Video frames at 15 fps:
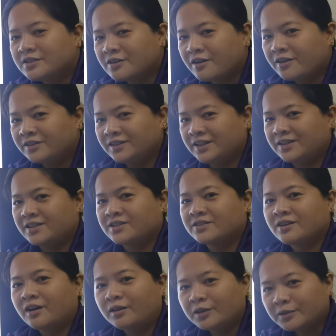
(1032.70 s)
dog that is
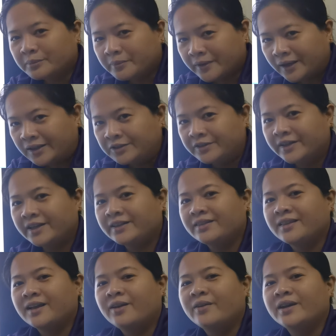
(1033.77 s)
color brown
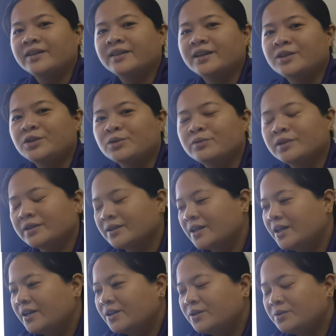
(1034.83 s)
right now, and then you will
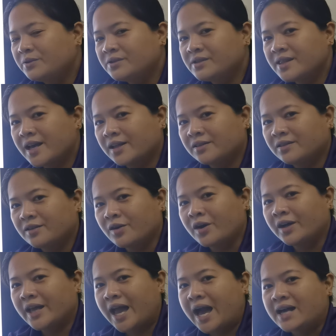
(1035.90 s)
use that
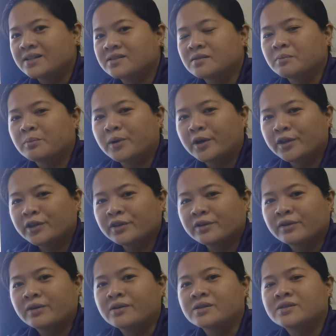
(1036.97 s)
dog as a
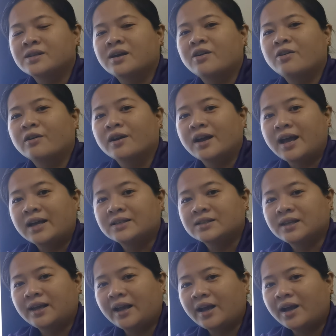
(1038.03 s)
mother or
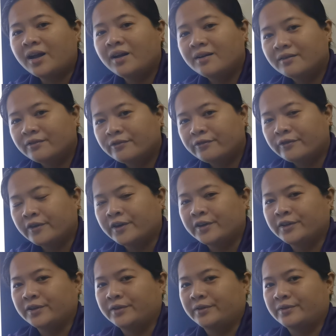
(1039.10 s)
as a
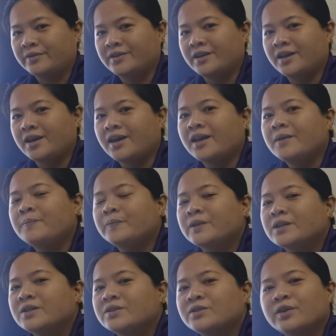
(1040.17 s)
father.
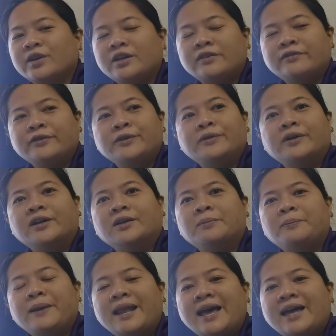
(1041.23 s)
Okay, so if you
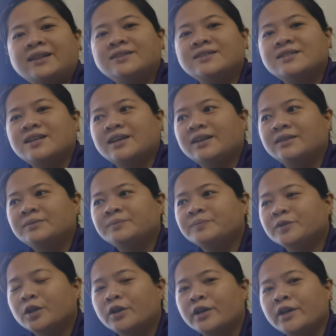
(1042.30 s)
are
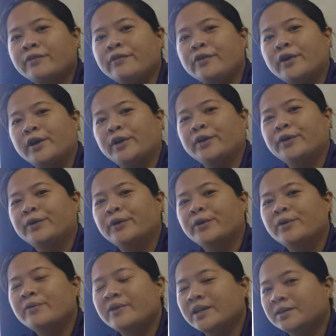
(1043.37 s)
planting or if you are
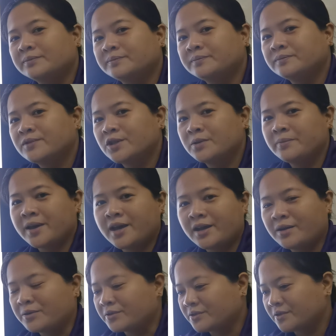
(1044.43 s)
growing
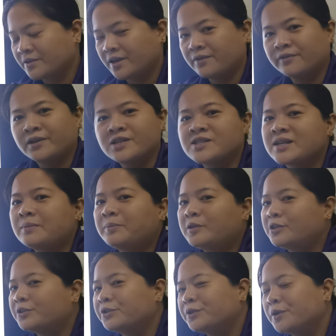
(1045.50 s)
tomatoes, okay, for example,
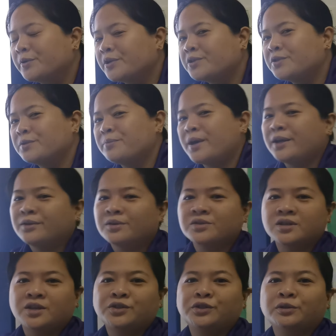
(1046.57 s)
you're growing
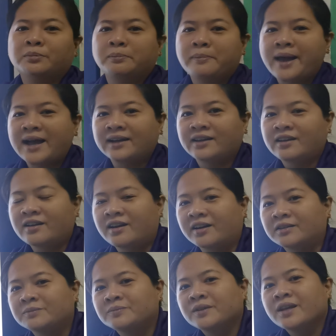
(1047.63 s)
tomatoes in your
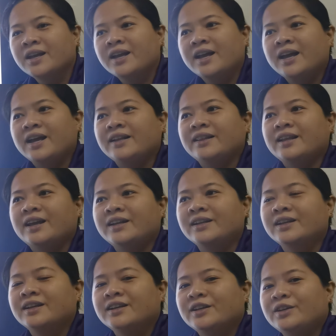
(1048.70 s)
backyard, and
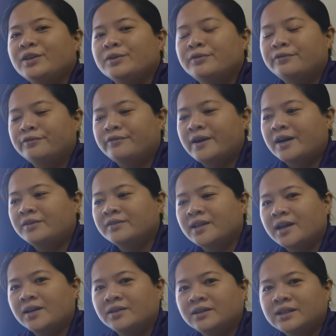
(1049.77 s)
then you found
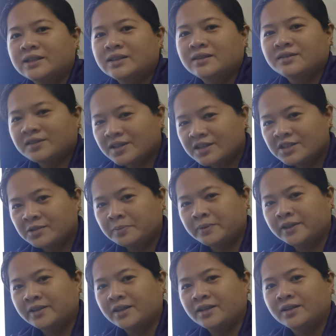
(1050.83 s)
out that this
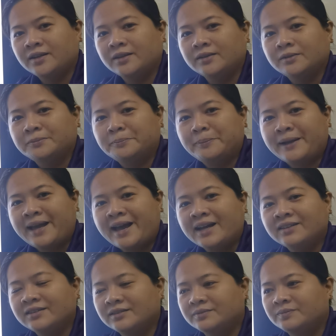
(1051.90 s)
particular
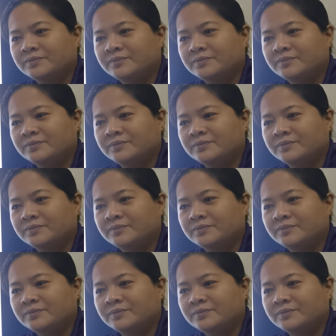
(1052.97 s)
plant